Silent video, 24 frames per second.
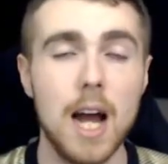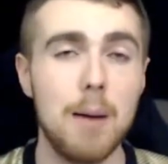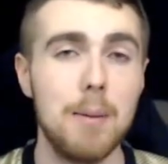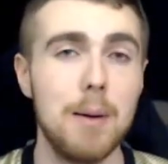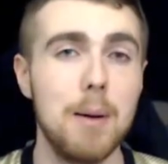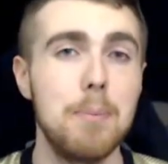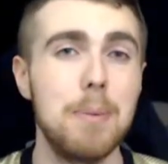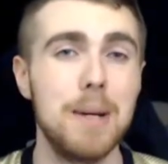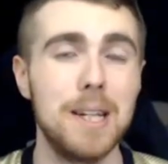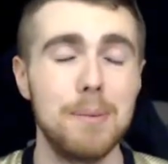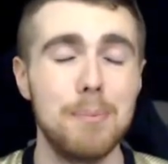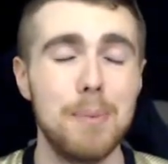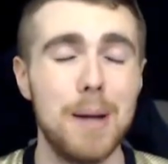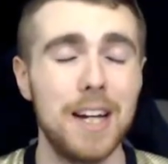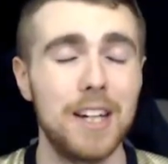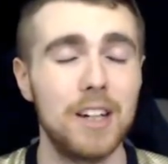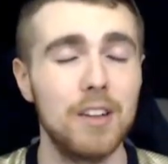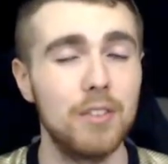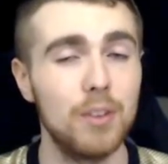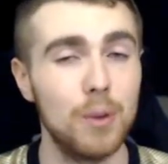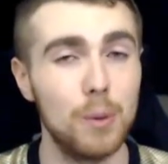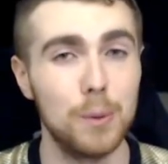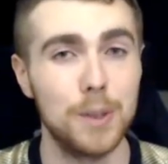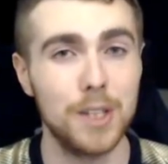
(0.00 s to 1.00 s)
and my best pack
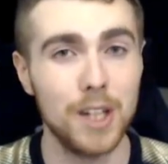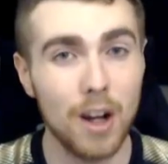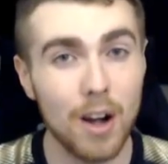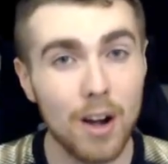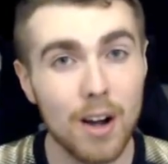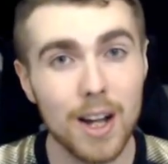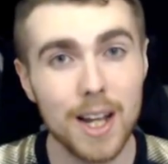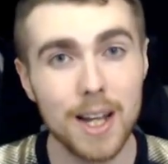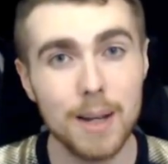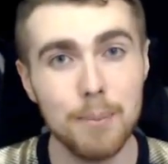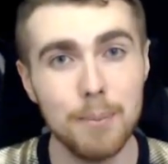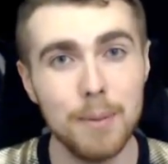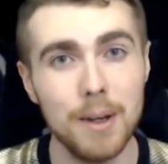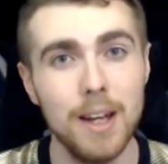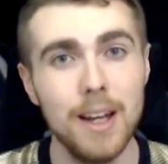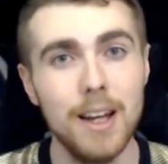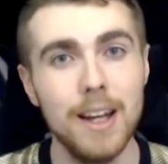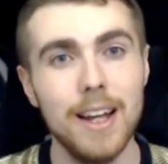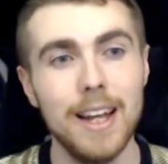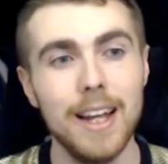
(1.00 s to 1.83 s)
of all time